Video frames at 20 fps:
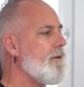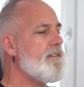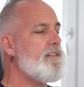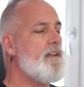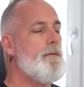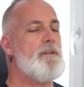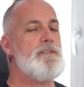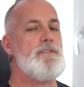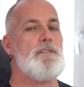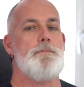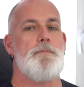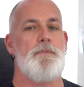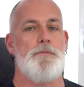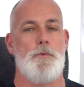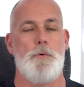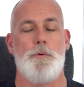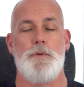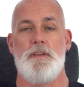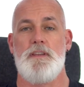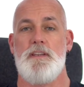Now, as I mentioned
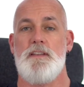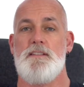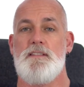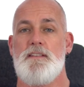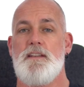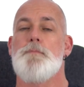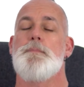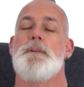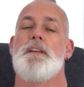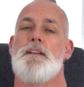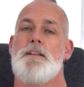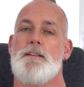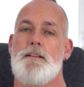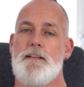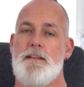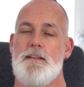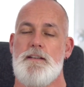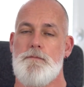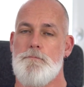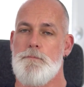before, this can be a little
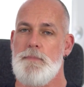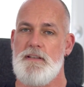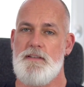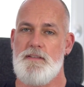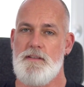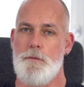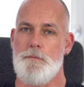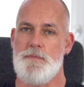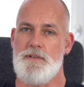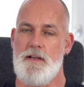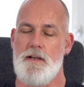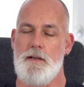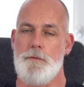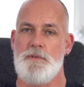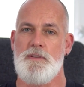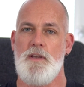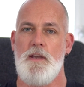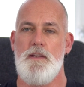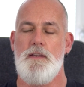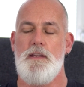hit and miss sometimes,